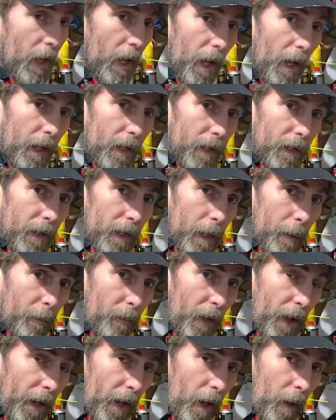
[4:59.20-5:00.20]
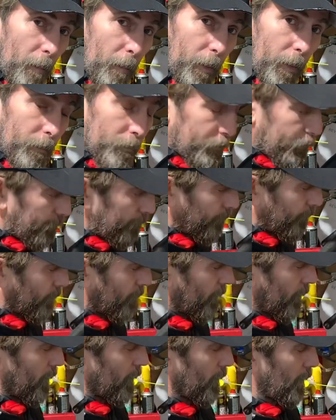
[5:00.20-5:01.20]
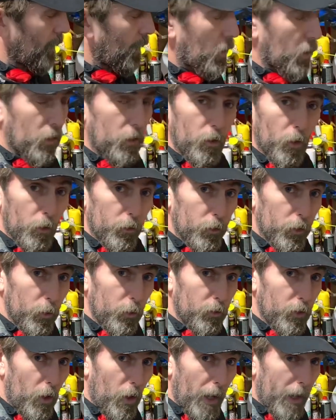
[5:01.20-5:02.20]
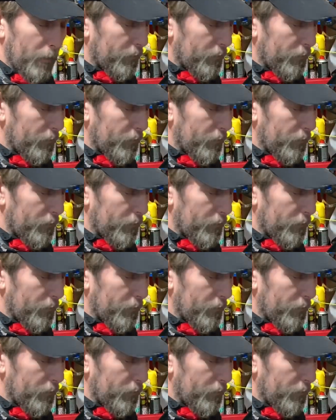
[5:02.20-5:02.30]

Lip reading: nip that up not too tight.